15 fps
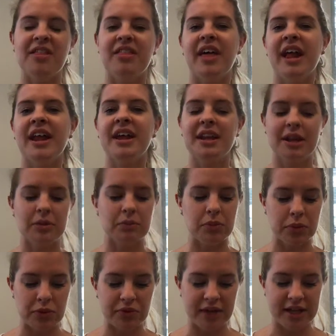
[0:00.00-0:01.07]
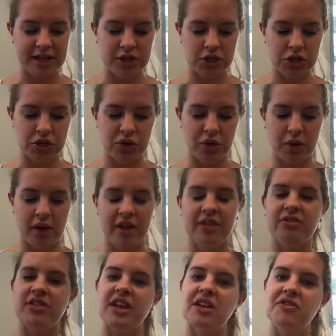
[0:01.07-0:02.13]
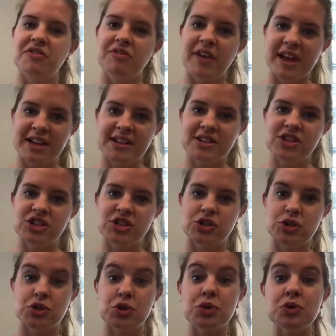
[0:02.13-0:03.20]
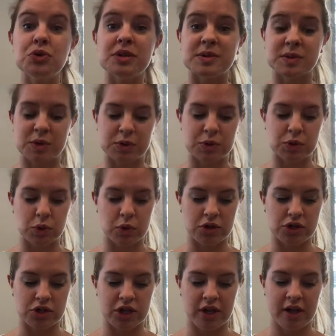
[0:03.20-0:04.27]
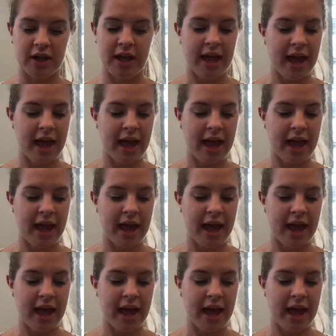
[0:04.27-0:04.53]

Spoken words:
then I can move into the advantages to this consortia